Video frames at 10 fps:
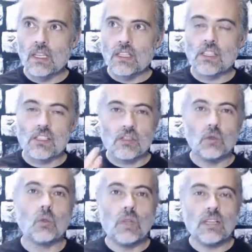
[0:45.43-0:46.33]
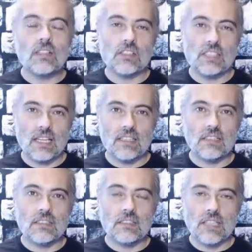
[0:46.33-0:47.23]
such that we understand
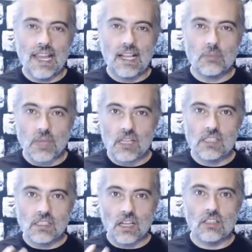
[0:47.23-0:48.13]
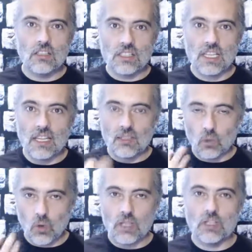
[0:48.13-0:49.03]
it, to help us understand
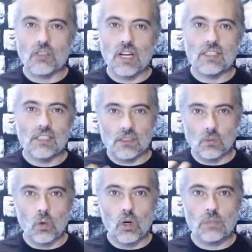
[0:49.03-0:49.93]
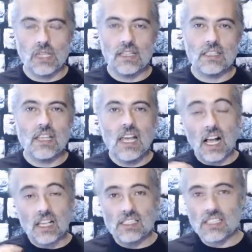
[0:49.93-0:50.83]
what our strategy is and what our plan is.
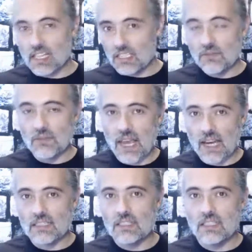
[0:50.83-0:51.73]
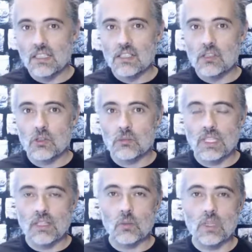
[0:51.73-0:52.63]
A side effect should
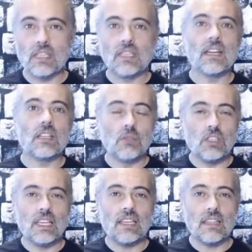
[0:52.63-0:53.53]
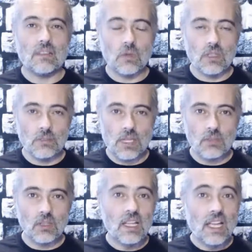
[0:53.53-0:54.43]
be that we can then communicate that to other
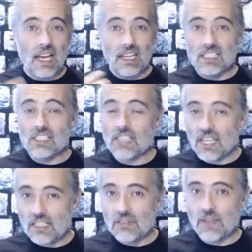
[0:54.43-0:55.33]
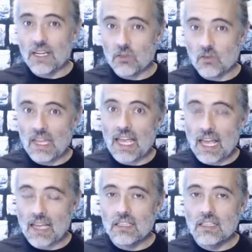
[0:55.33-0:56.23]
people, and a side effect of
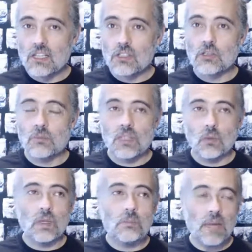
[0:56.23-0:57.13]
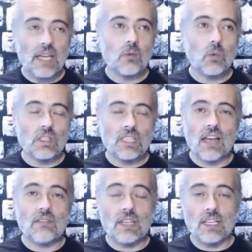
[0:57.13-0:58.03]
that should be that we might want to
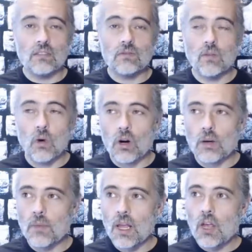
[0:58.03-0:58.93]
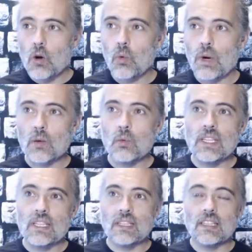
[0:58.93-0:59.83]
have that in a form where we
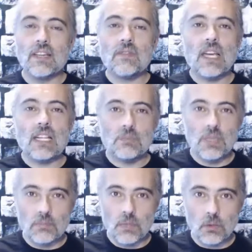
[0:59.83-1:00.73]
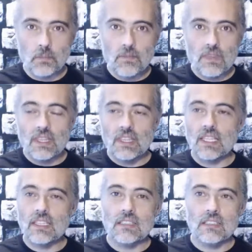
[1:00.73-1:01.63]
can give that to people,
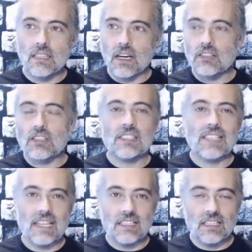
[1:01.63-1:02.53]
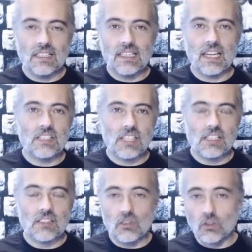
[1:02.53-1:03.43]
they can understand it and
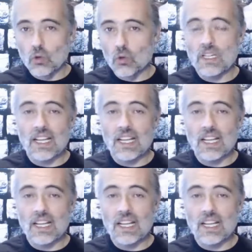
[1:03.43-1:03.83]
digest it on their own